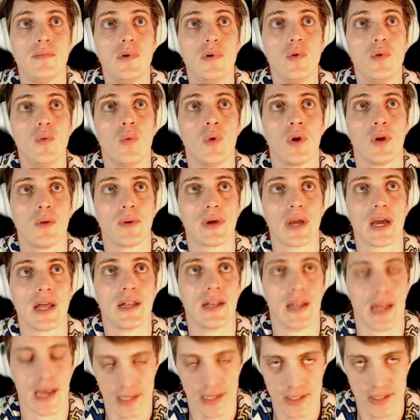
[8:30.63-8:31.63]
What do we got
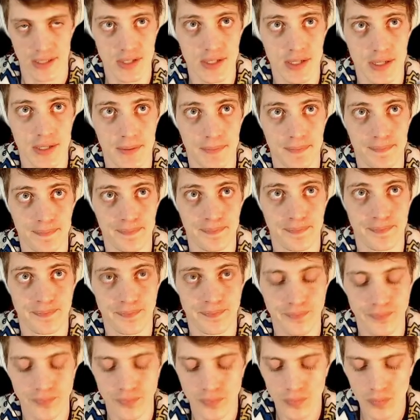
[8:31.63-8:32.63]
next?
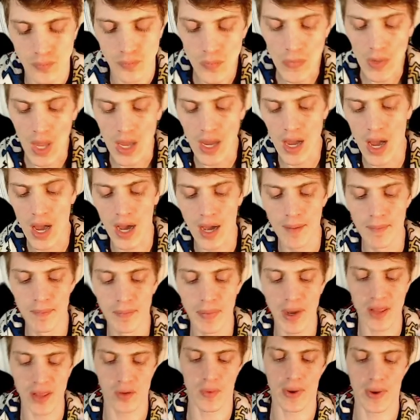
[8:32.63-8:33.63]

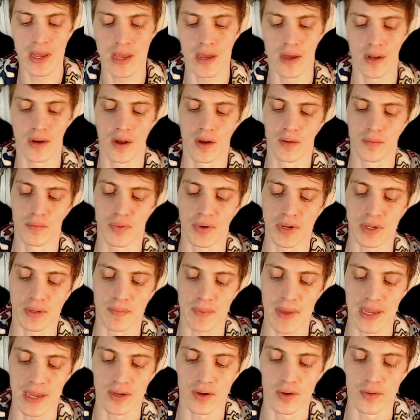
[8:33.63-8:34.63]
By the way, and I'll break
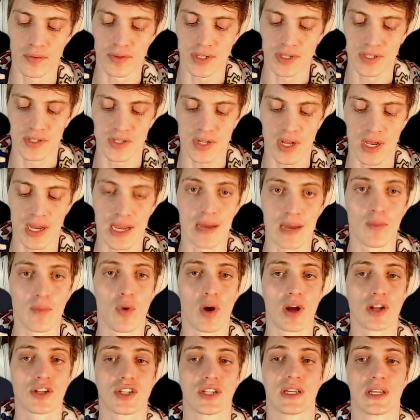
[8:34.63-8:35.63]
back over this, I am
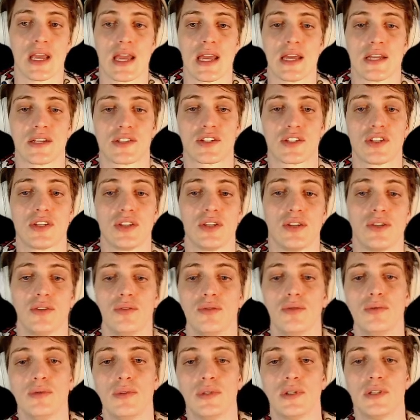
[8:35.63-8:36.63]
watching SQ,
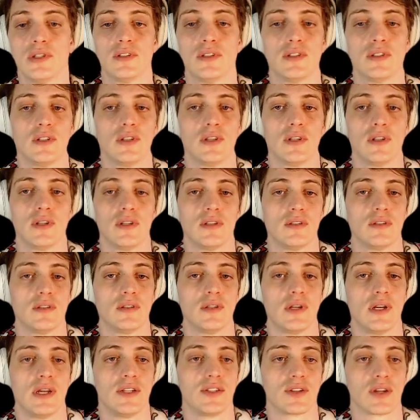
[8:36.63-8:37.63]

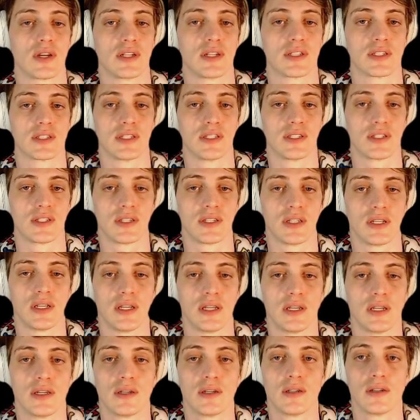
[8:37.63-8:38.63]
as you guys can
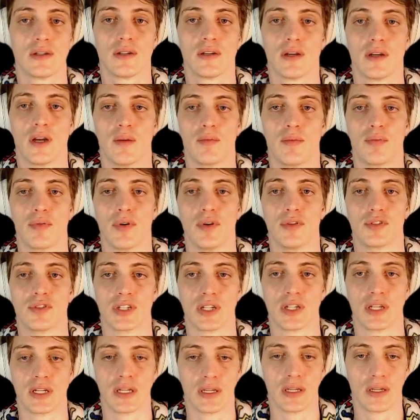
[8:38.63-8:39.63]
see,
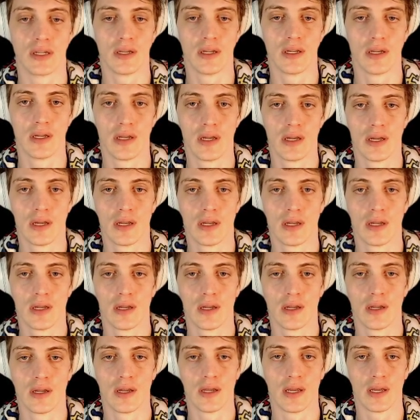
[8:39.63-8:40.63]
approaching
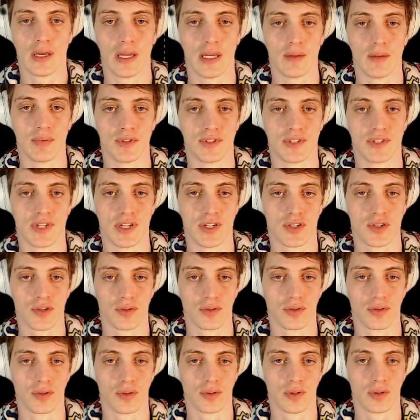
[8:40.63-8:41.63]
a
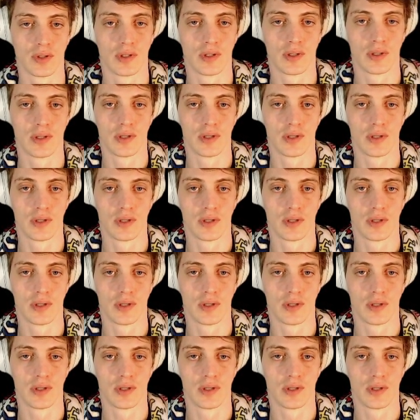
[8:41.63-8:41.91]
potential